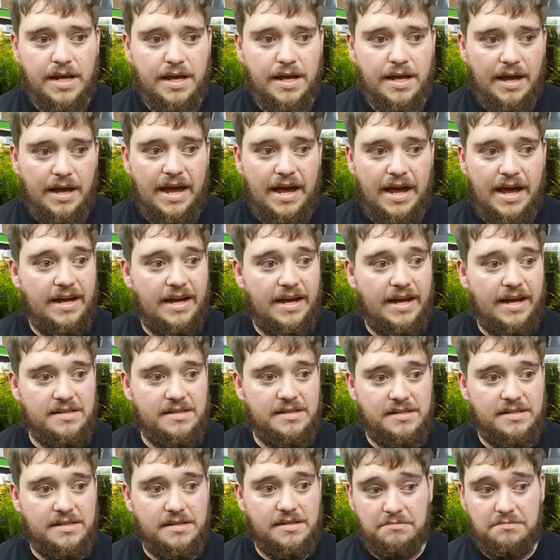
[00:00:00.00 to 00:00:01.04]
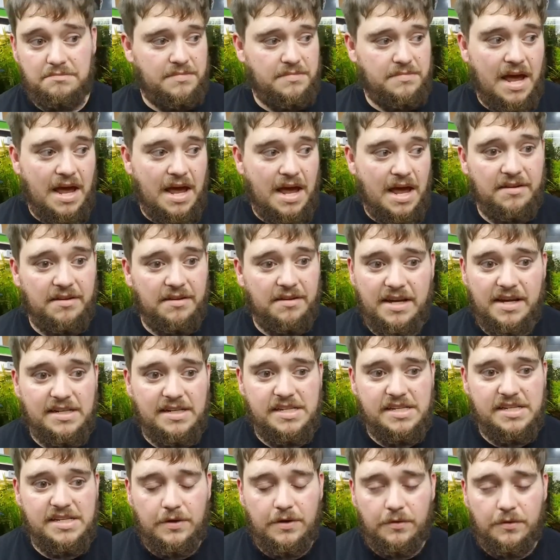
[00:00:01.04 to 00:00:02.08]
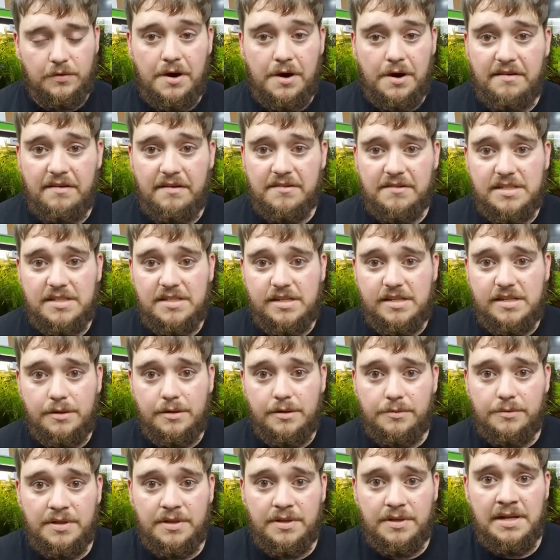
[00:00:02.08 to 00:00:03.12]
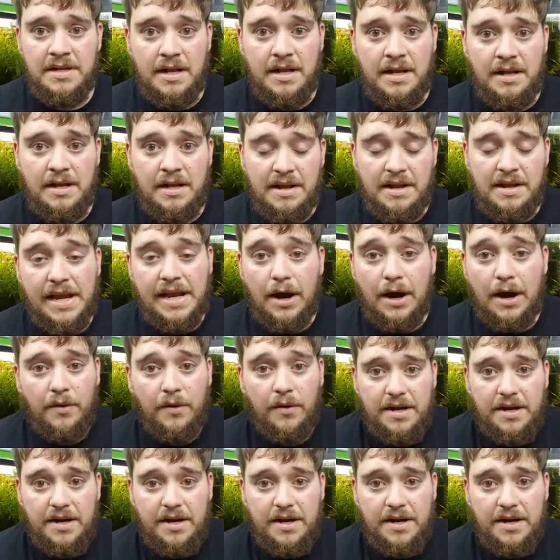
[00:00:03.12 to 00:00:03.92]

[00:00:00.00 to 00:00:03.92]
and everything's still thriving. So Now